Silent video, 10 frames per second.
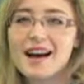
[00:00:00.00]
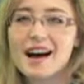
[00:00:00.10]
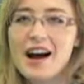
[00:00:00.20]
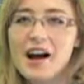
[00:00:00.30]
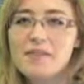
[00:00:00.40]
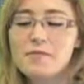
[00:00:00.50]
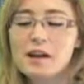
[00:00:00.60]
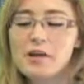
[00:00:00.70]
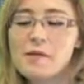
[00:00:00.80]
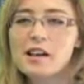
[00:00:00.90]
Hi
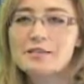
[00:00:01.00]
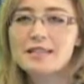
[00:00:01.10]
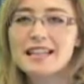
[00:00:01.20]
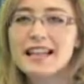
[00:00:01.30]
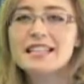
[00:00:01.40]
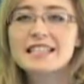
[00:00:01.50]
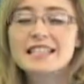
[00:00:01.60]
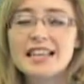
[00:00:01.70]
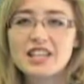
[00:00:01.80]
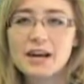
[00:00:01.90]
everybody and welcome to the London
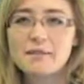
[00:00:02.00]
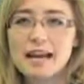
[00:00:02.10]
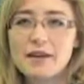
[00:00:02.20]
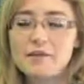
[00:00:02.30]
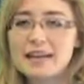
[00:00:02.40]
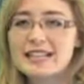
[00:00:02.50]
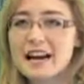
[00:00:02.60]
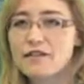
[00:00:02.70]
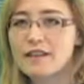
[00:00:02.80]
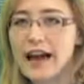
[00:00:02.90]
session update with
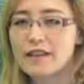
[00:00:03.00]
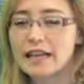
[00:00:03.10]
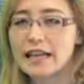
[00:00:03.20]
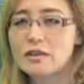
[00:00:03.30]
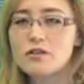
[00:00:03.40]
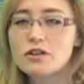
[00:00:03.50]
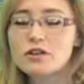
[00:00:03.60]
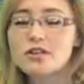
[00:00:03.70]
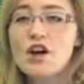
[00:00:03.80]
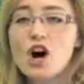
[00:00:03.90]
myself, Kathleen Brooks,